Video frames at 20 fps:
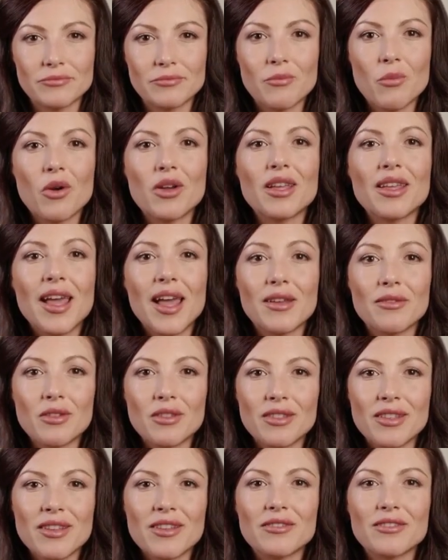With a
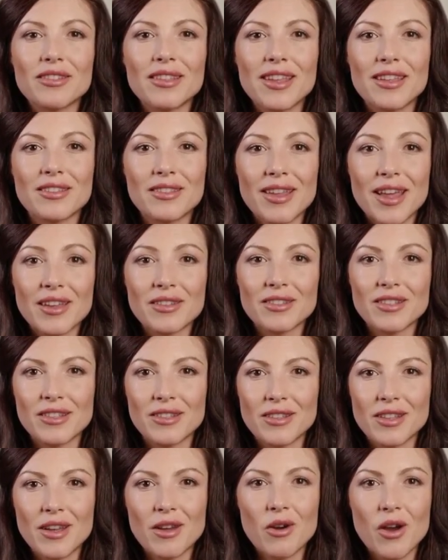capital of
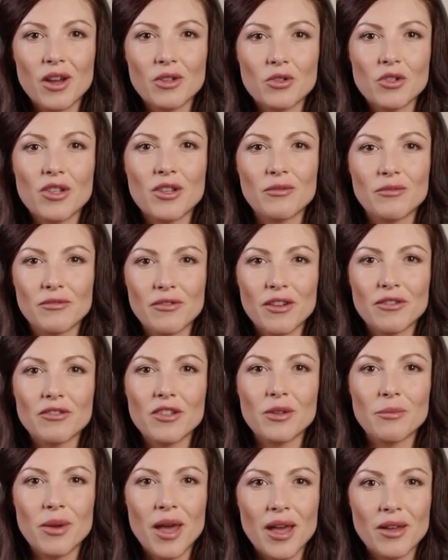
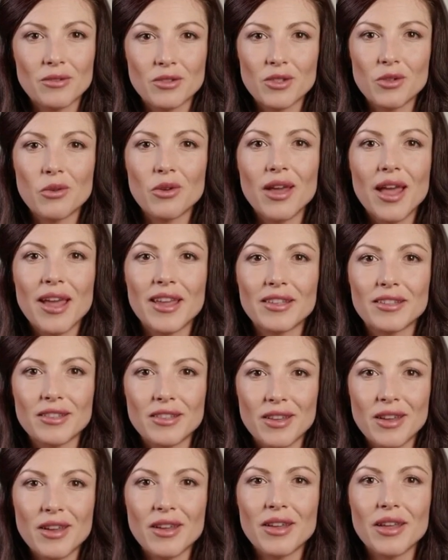£6,250 or
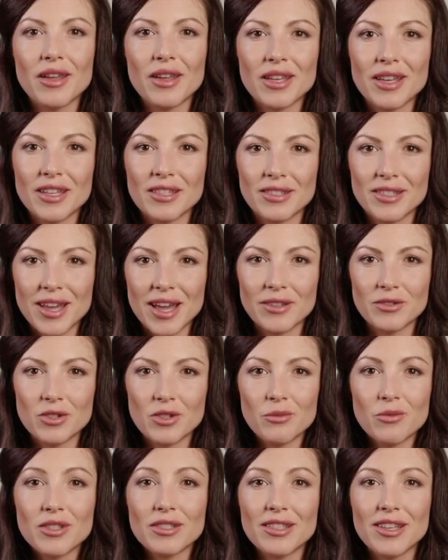less, you can expect
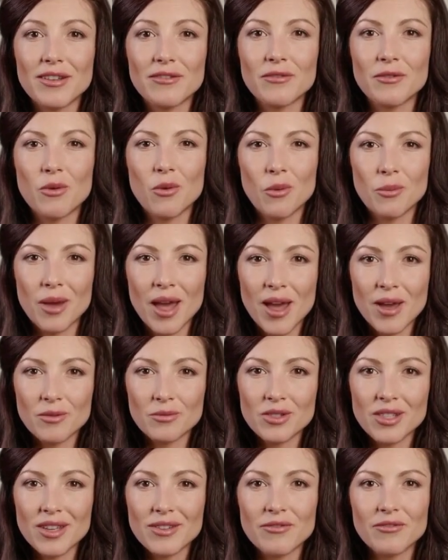to receive
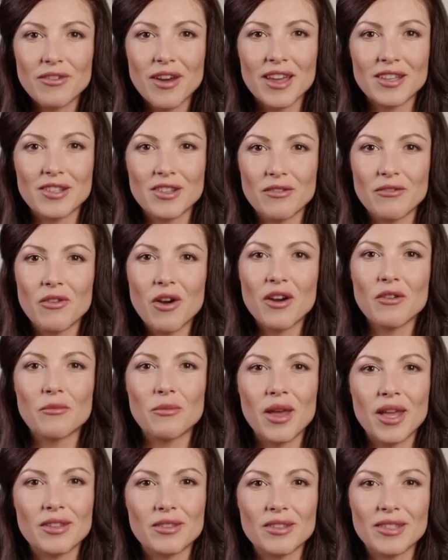
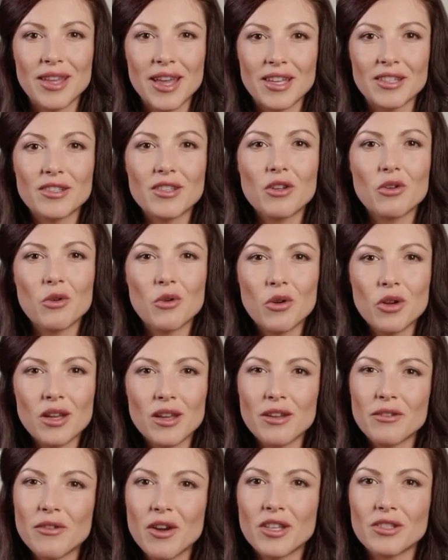£4.35 less on your
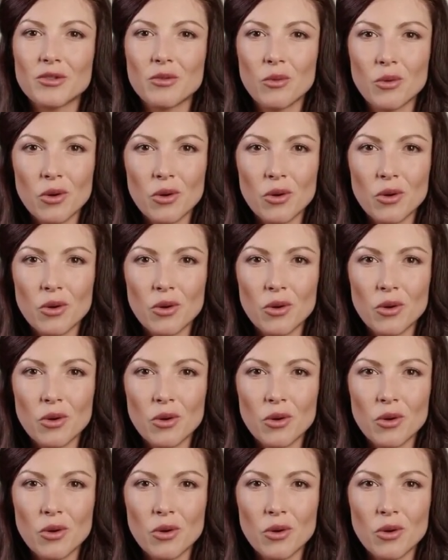universal